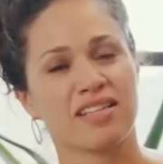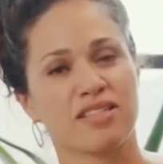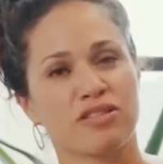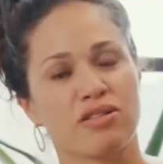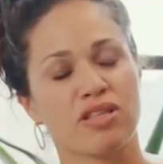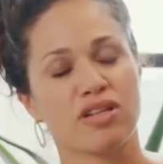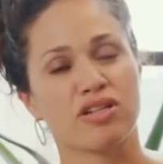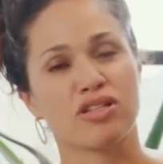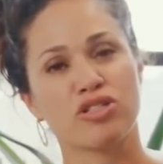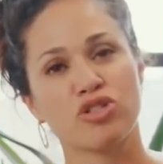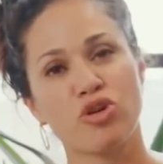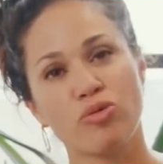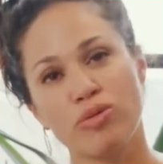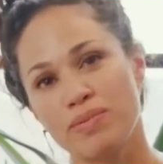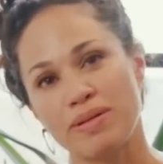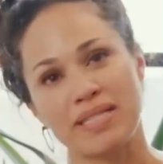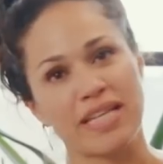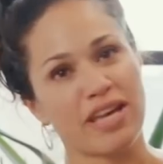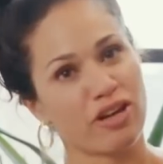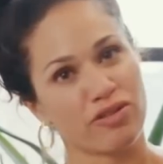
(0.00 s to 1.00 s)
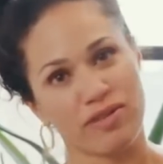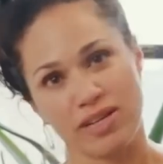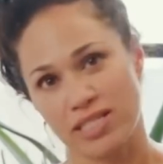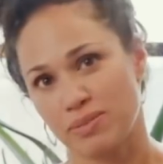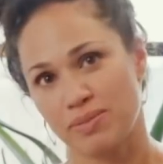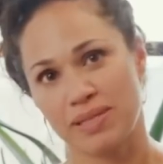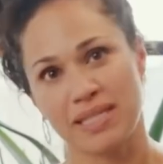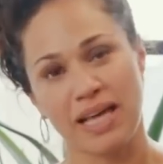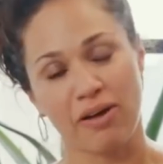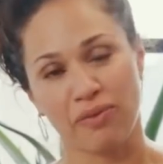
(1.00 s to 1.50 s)
So there are so many potato
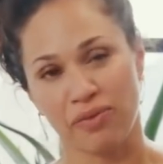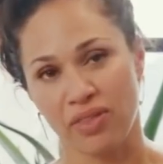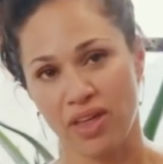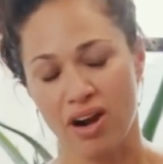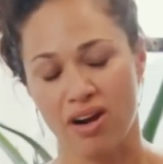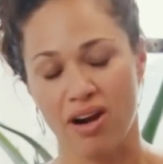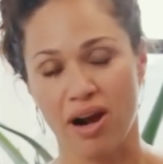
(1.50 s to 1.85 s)
recipes out there.